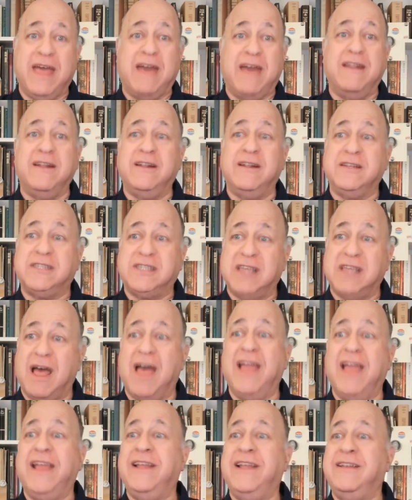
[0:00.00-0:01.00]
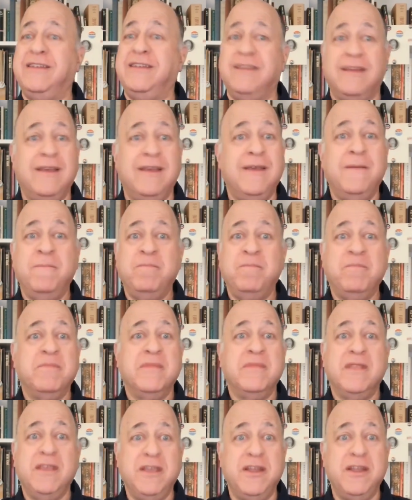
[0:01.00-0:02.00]
an assigned,
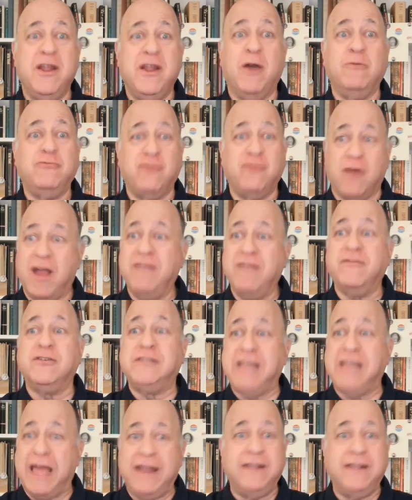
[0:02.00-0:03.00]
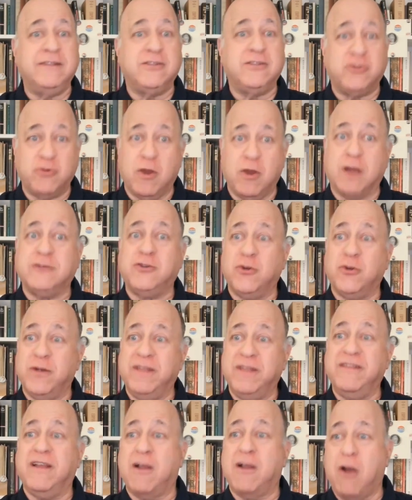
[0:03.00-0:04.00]
driver's ed instructor
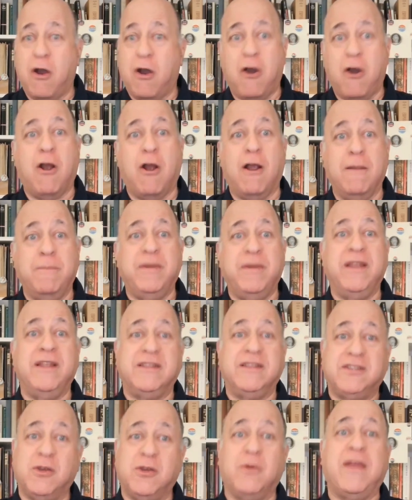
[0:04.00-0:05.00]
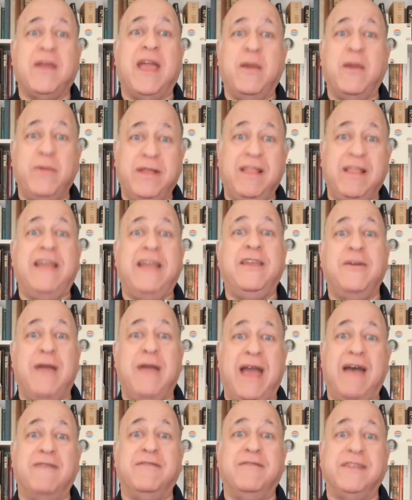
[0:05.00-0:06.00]
in the car, but it's okay. We let you
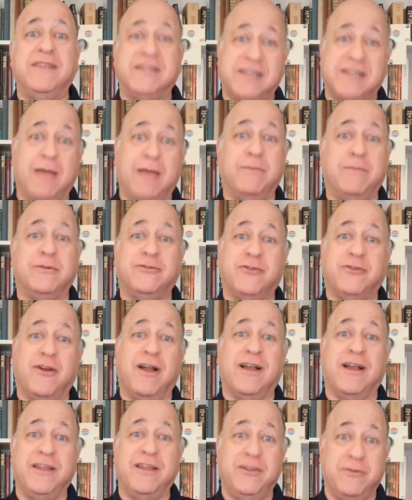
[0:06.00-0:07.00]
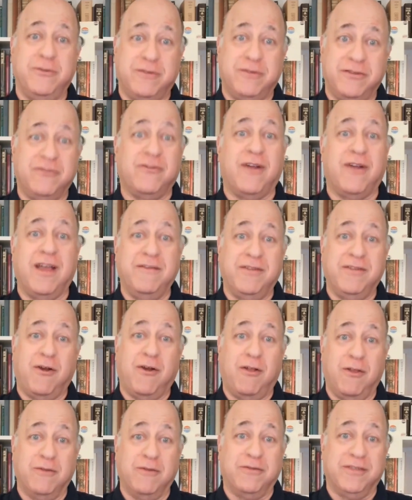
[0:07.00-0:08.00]
have the Cybertruck and you can drive it
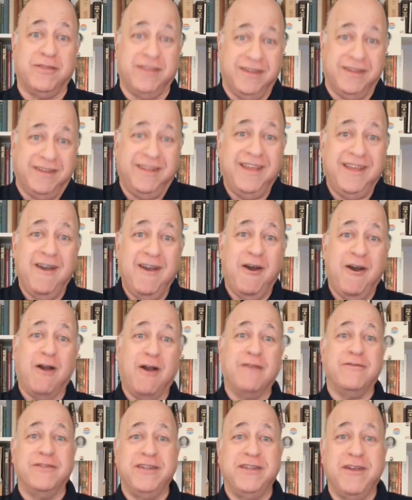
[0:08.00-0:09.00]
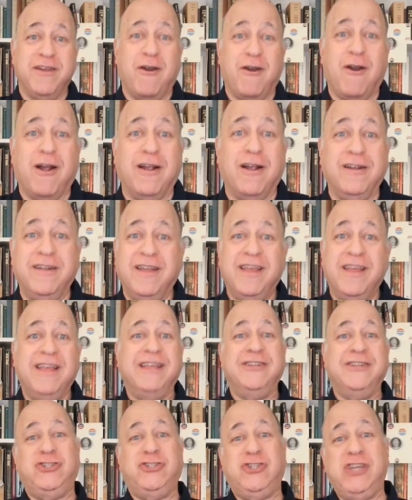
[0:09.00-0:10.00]
all over the Harvard yard.
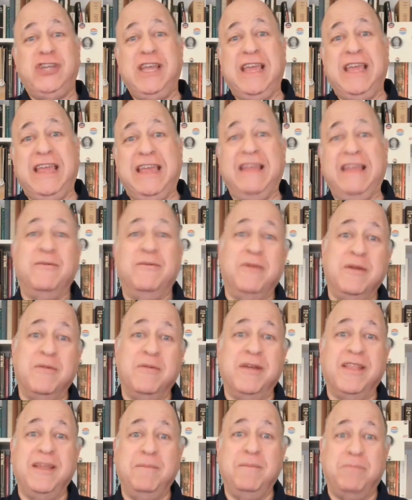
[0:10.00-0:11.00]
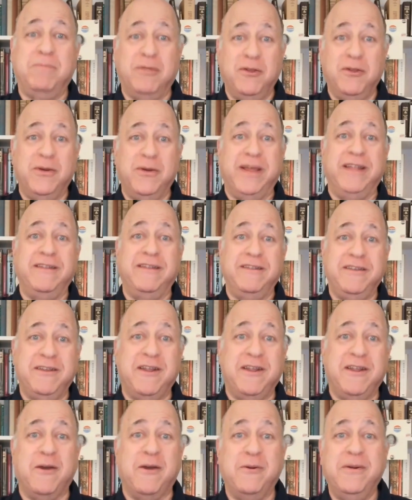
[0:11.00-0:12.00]
Gee, we really blew it.
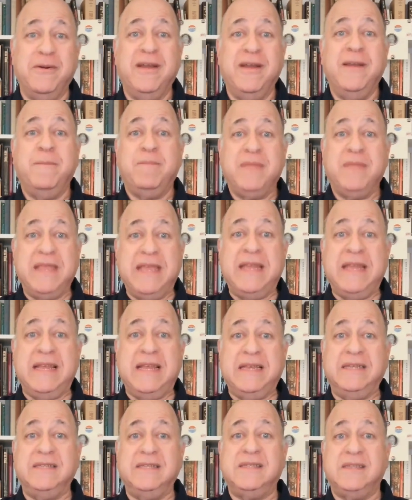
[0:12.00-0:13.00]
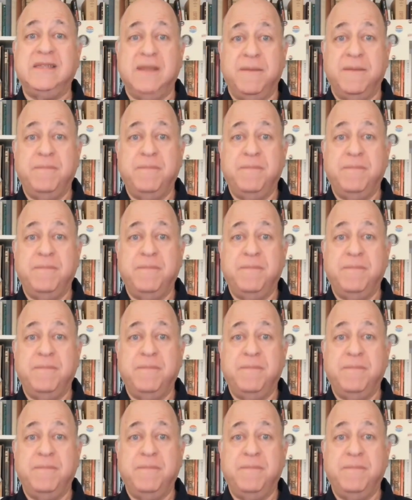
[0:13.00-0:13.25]
It is